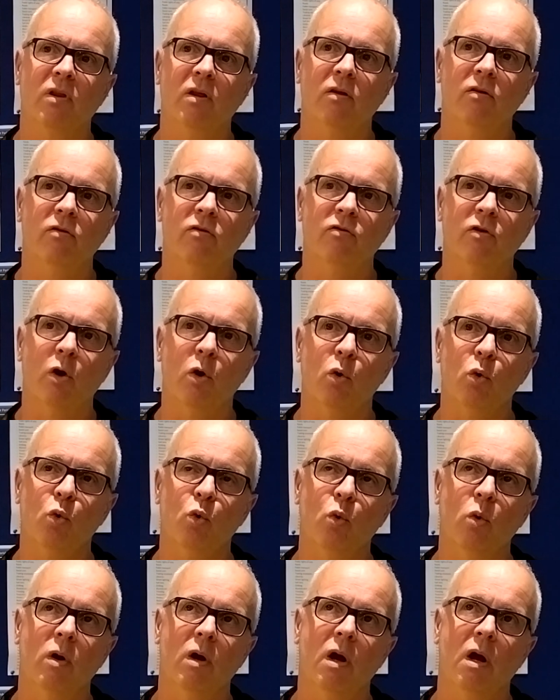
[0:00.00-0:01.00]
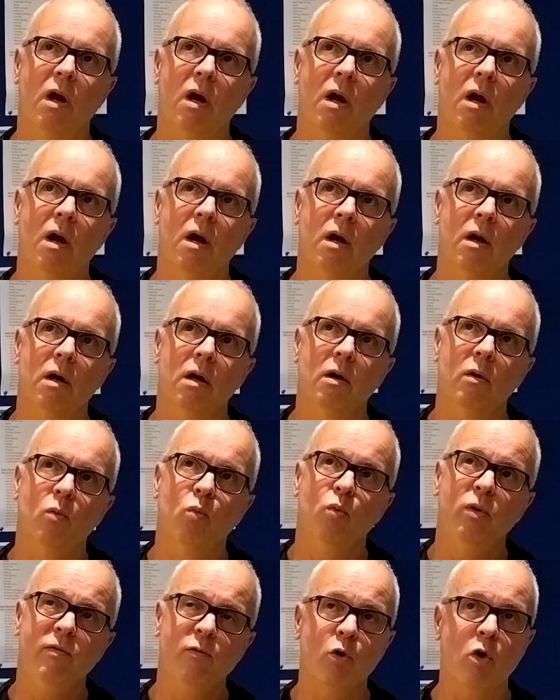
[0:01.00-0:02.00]
So
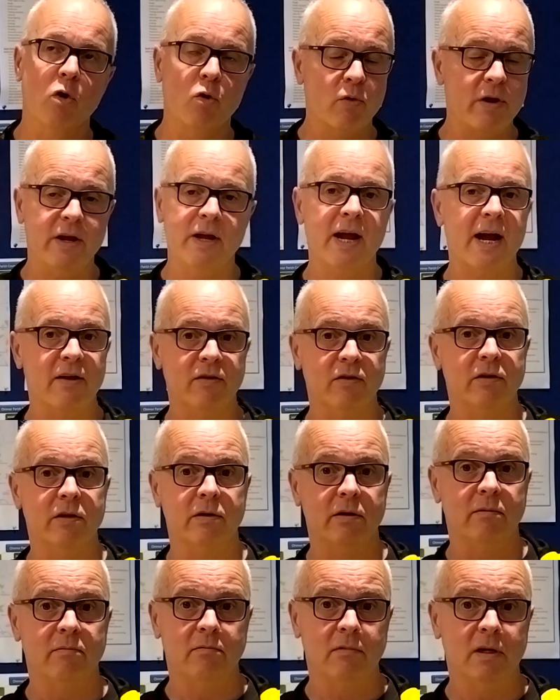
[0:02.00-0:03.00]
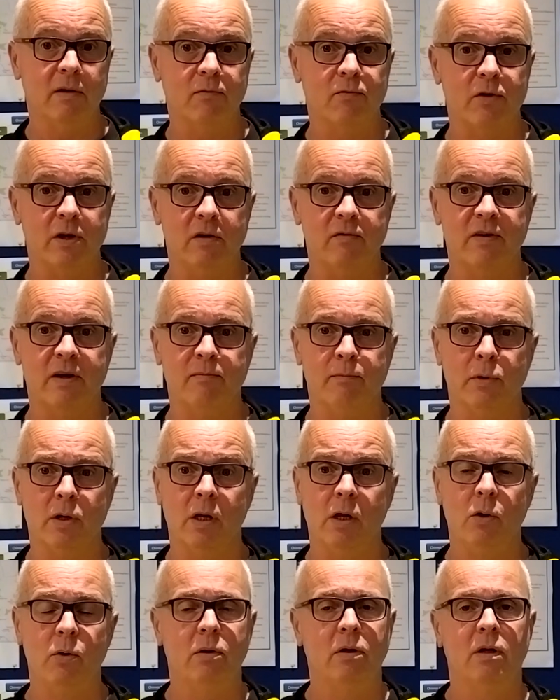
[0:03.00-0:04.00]
we've got a great candidate in Freddie Van
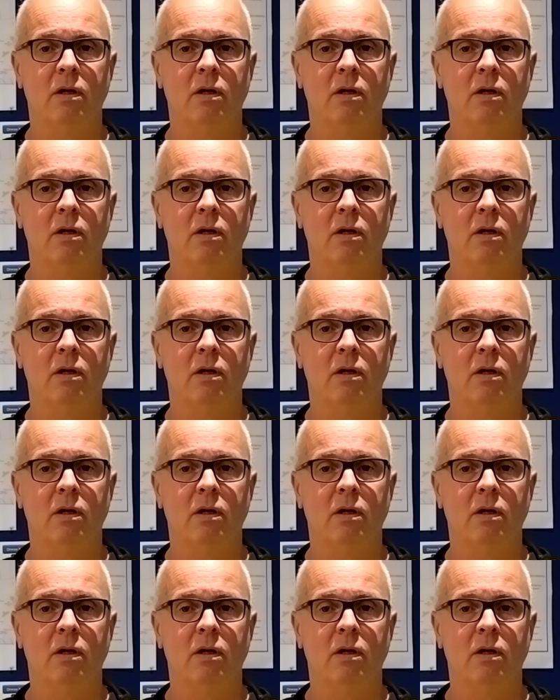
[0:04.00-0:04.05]
Merlo.